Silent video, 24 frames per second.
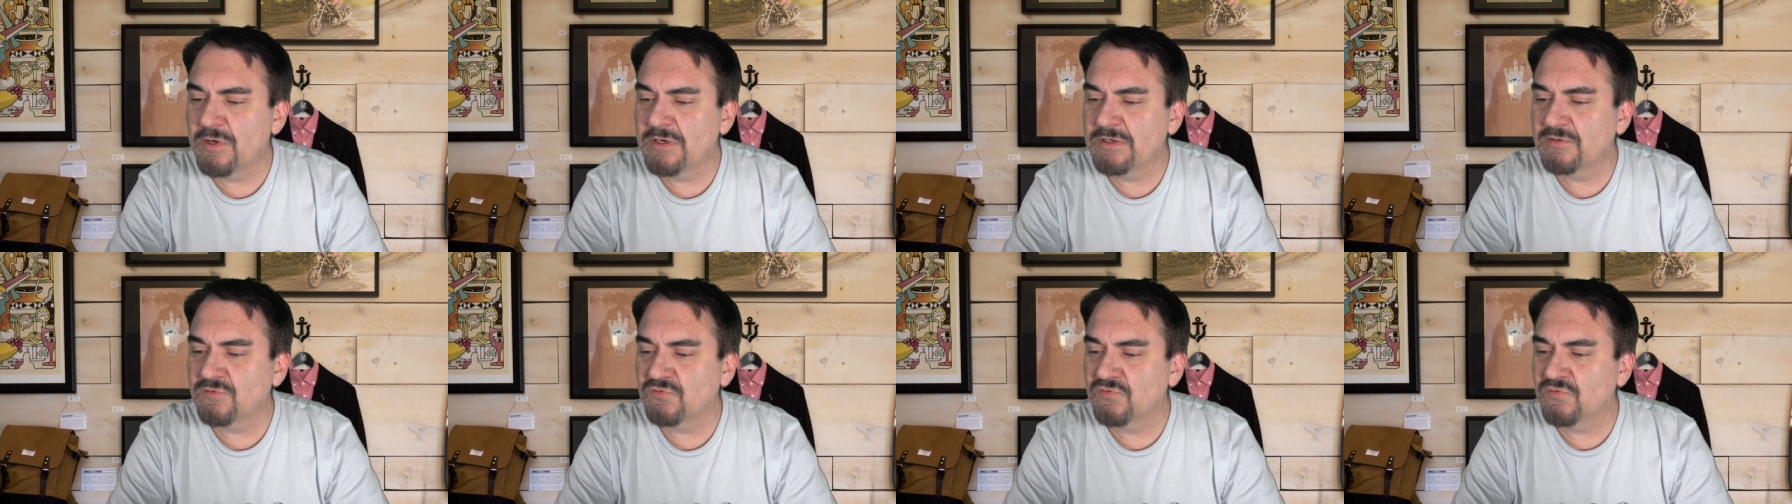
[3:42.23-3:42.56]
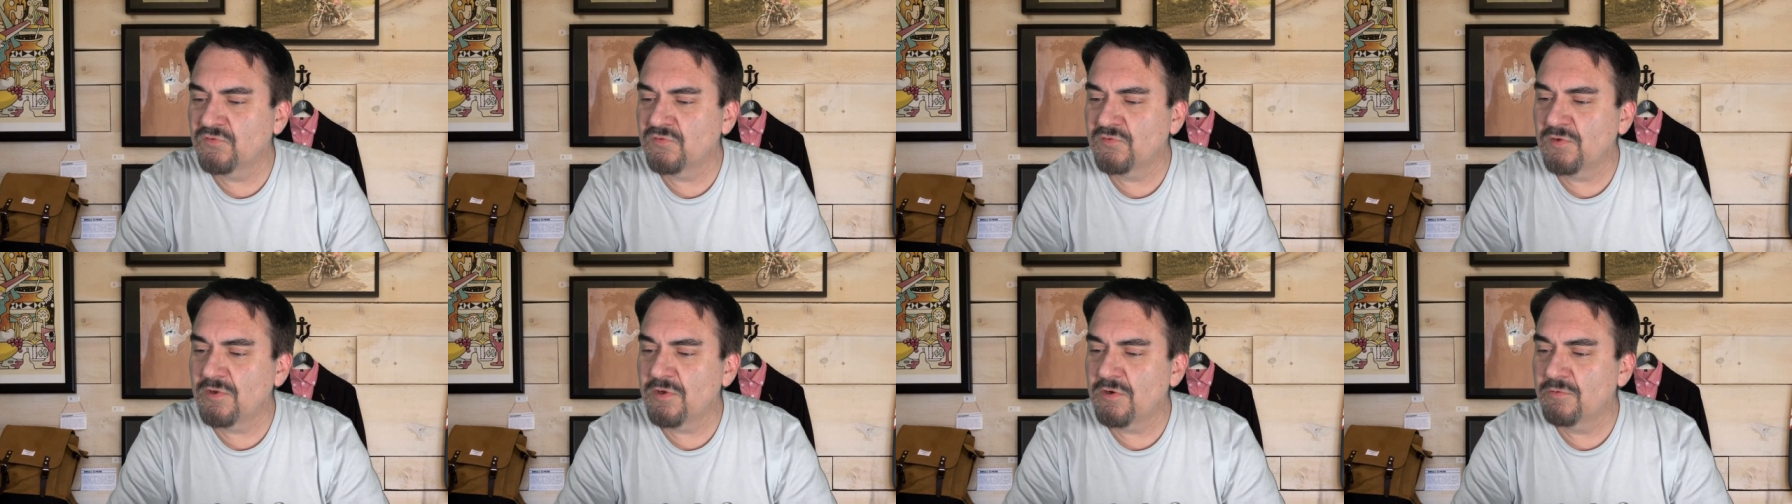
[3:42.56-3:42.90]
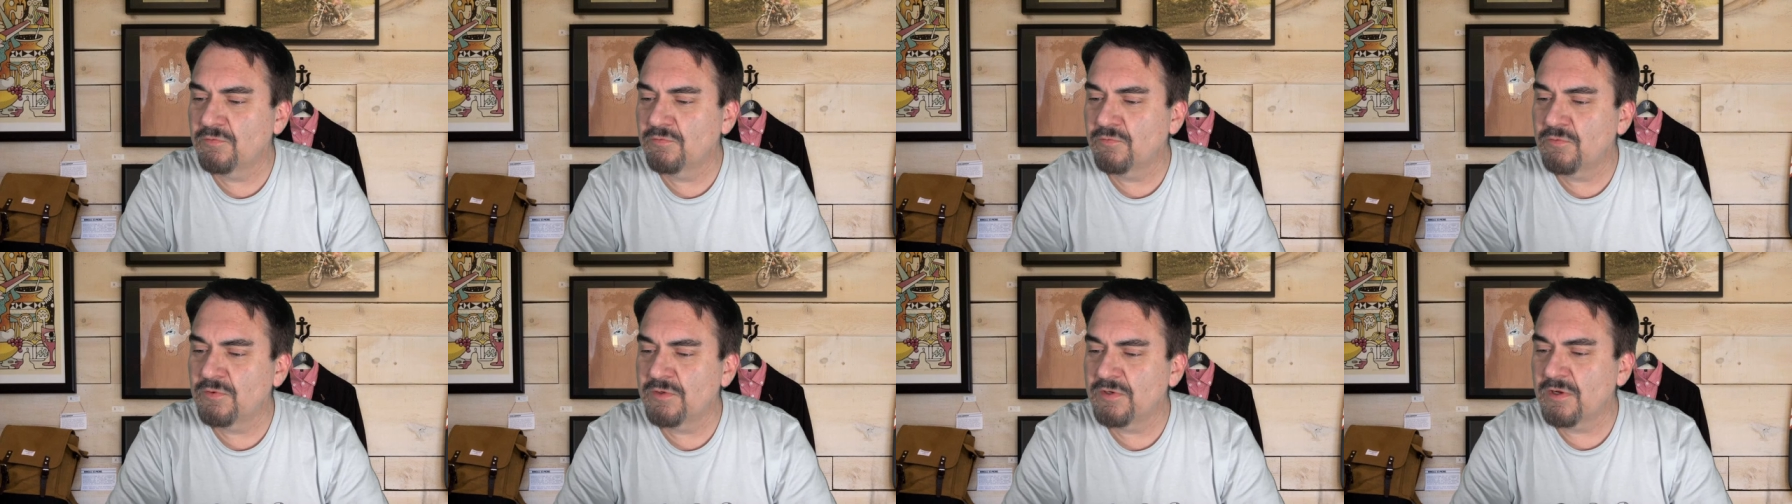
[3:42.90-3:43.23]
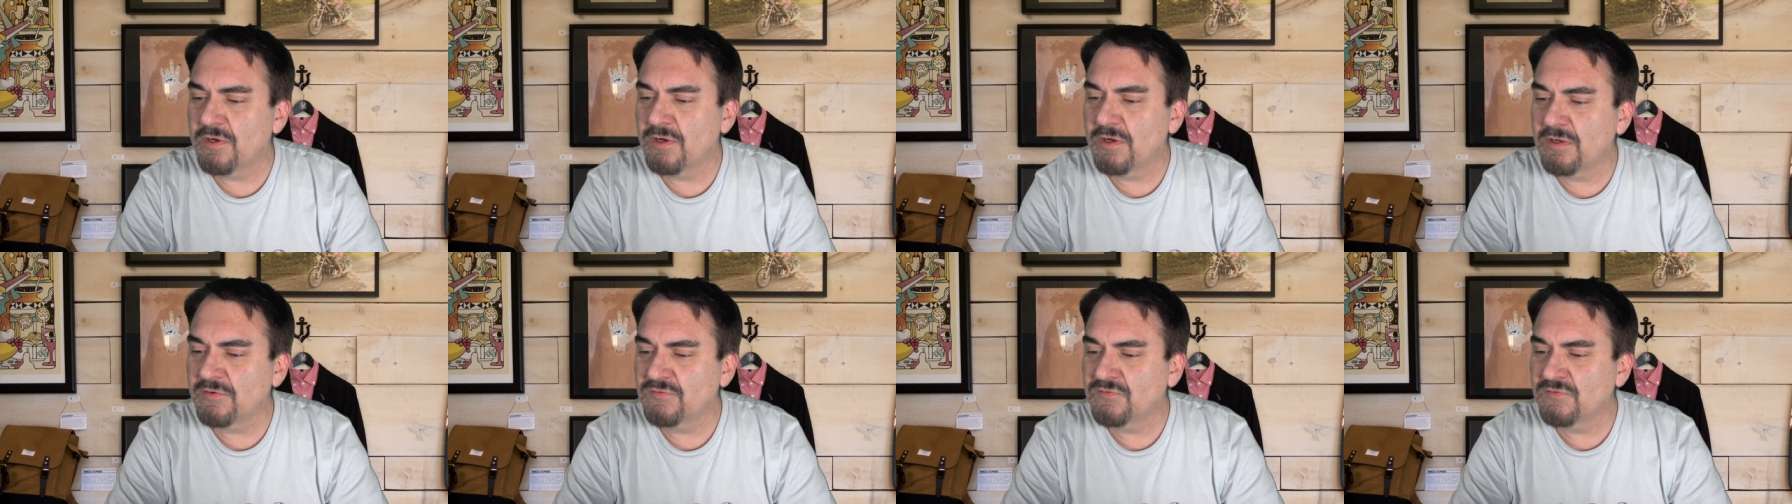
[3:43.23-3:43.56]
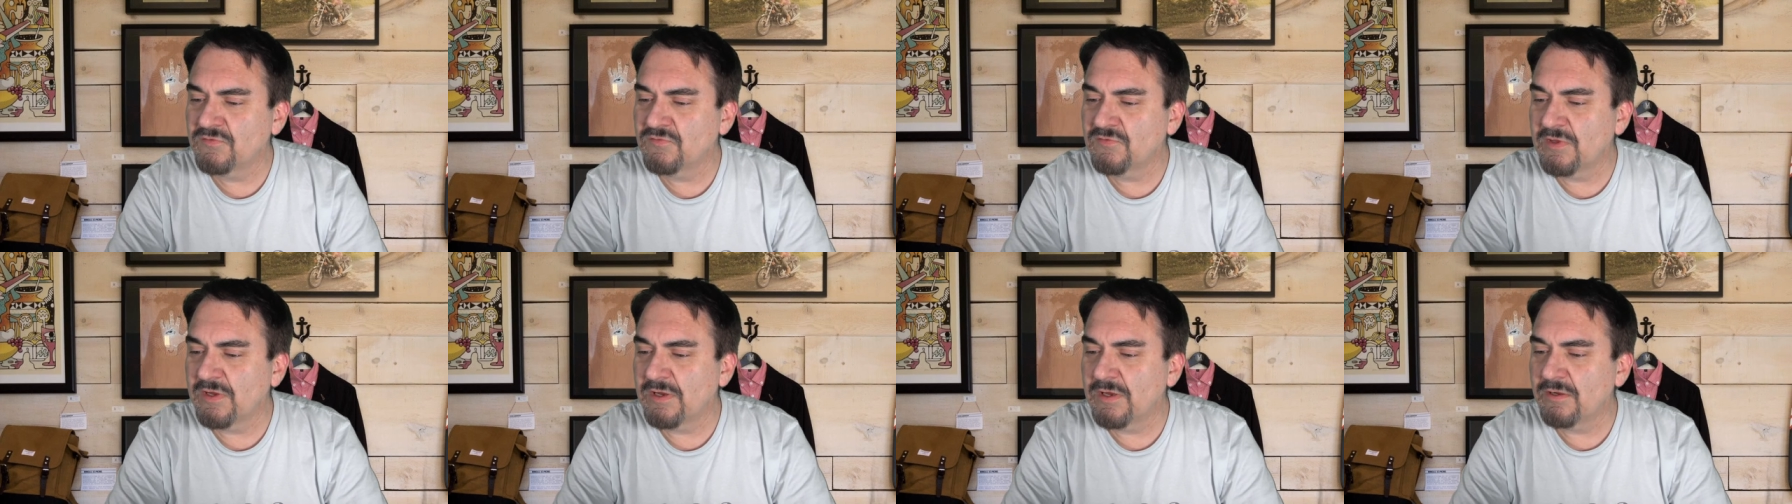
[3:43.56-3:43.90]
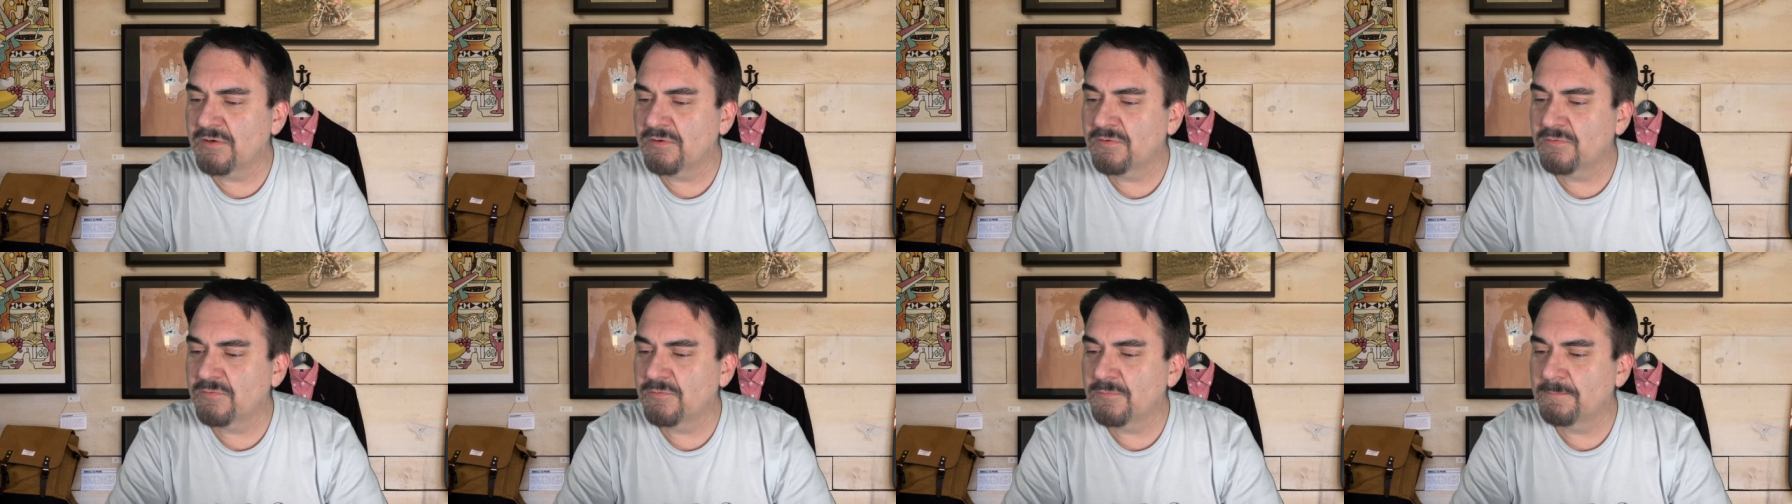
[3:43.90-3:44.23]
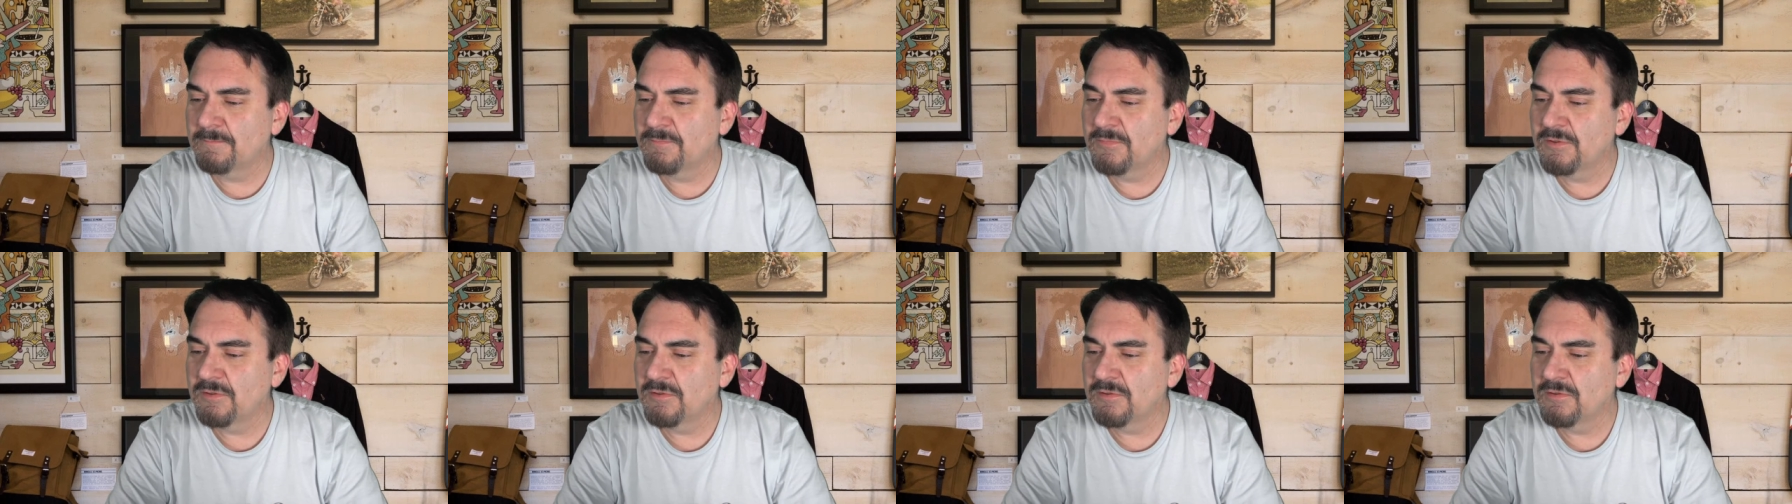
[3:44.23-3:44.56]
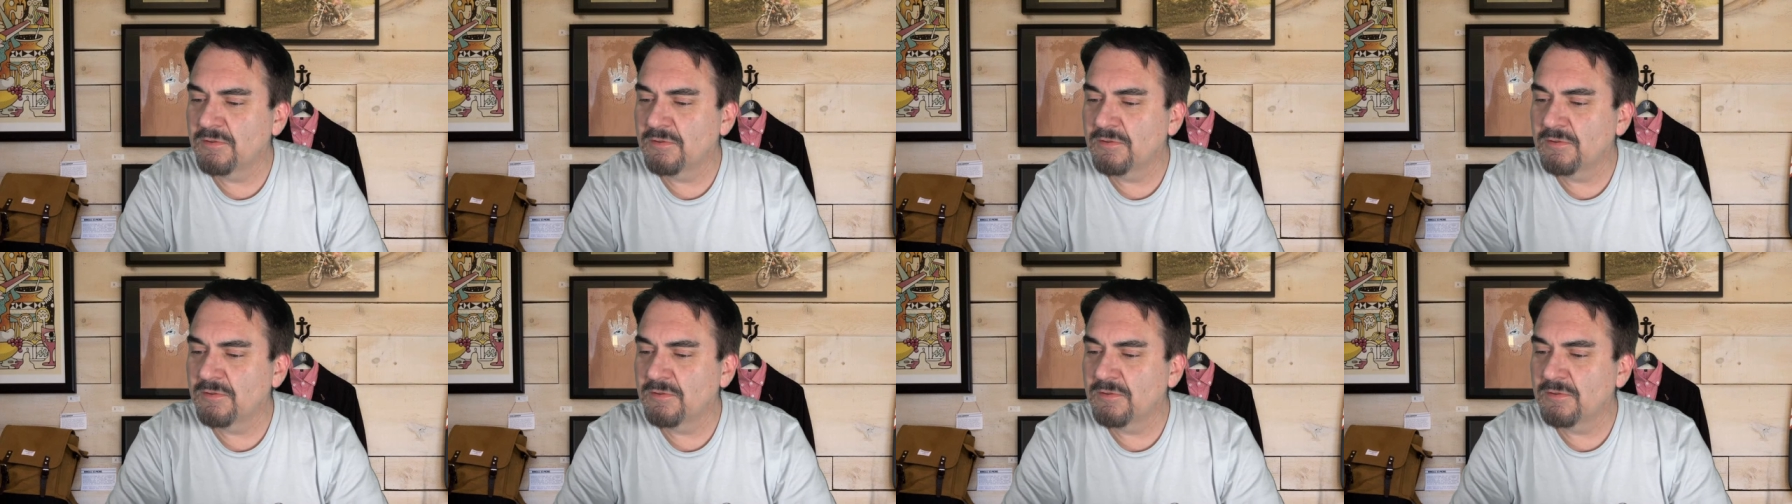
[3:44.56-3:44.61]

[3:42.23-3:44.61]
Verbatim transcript: running slow since I got home.